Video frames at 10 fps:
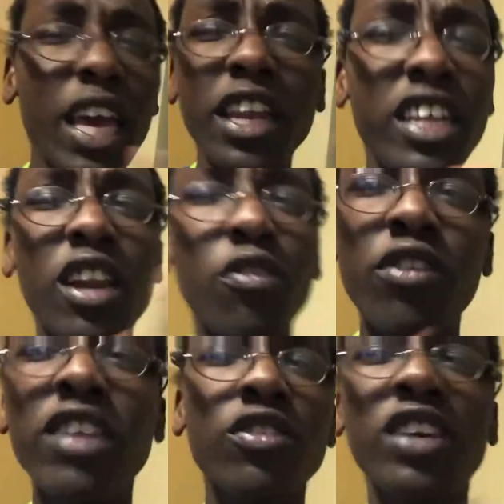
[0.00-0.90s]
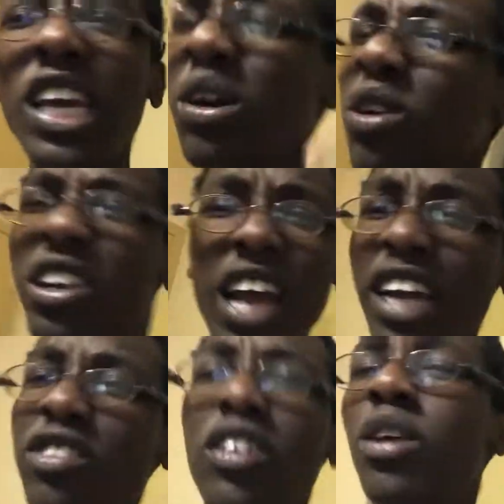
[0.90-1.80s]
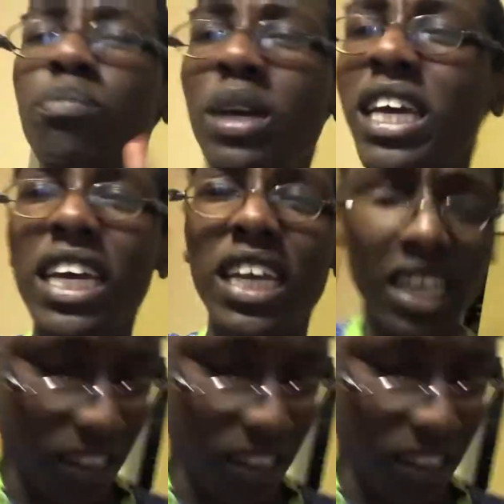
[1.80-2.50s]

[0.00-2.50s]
and his friends, he will not be